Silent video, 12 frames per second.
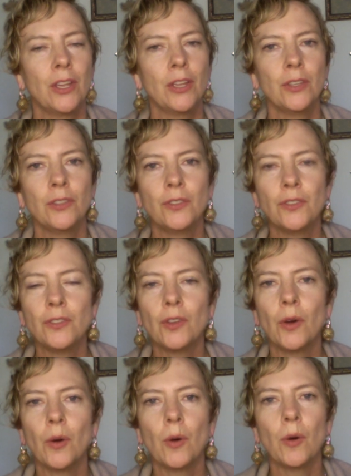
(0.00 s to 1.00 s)

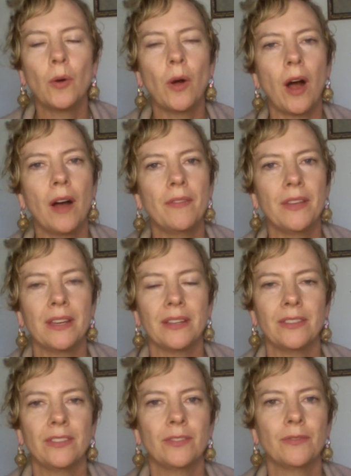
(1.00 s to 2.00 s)
so
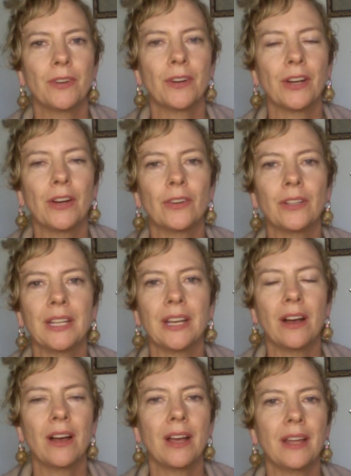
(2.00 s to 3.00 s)
obvious very early
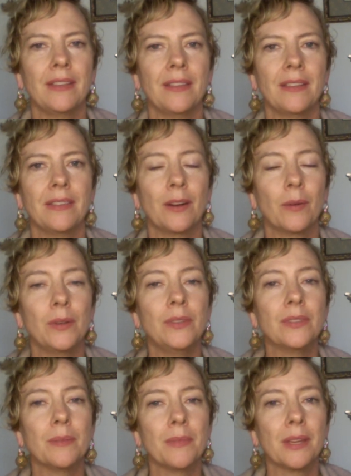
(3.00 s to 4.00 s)
on that there was
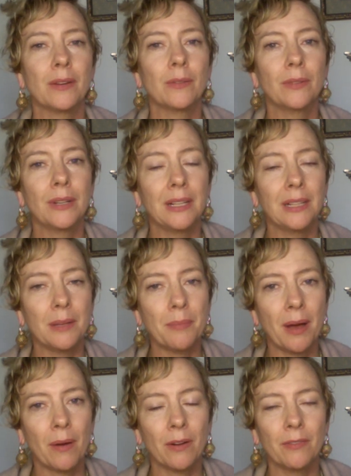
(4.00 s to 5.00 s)
something really
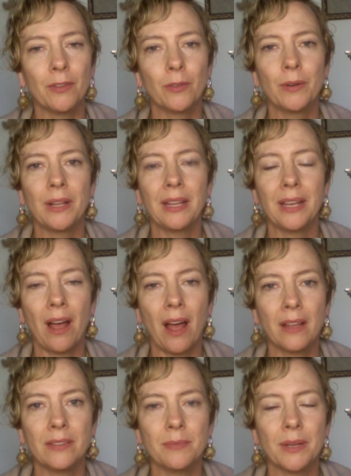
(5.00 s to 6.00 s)
powerful, really
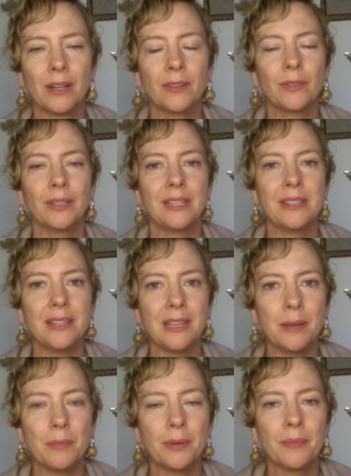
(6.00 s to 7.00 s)
cosmic, and really
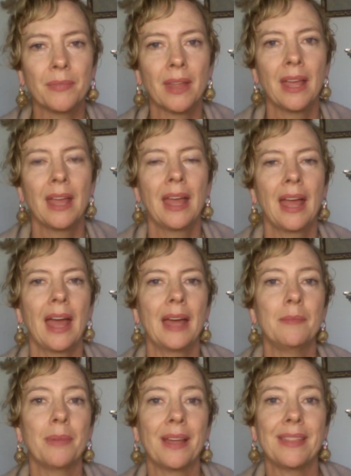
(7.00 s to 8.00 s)
deep.
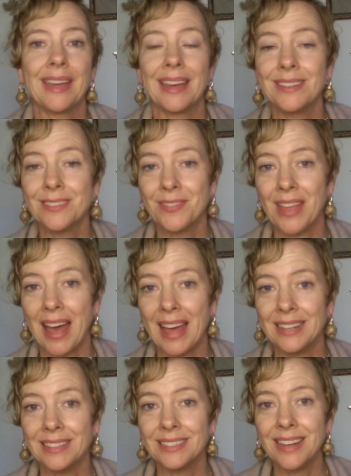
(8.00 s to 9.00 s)
And by the end of
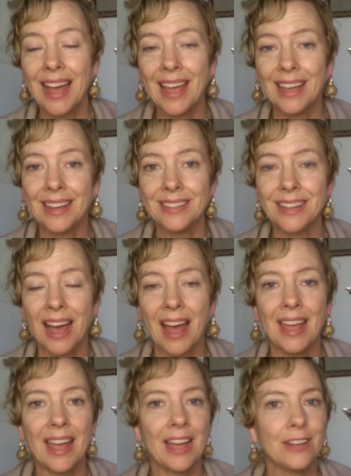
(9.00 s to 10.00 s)
that night,
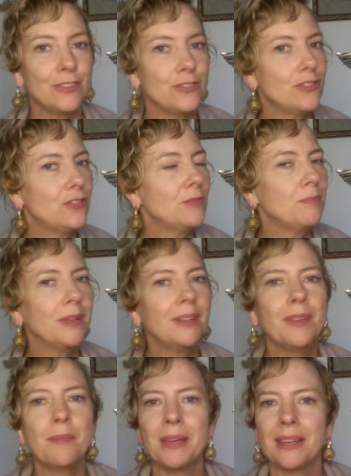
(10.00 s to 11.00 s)
I had
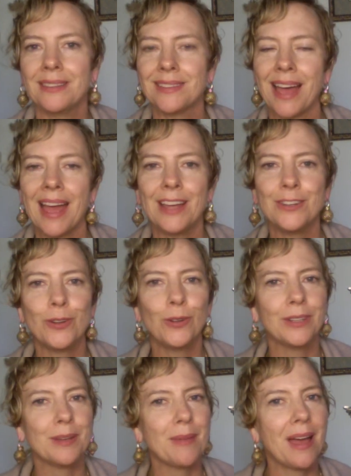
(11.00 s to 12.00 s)
spilled the beans. I had
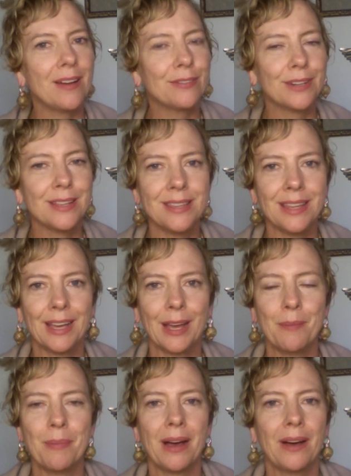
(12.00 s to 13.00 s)
told him everything
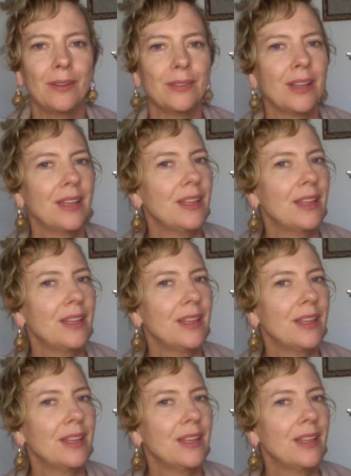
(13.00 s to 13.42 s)
about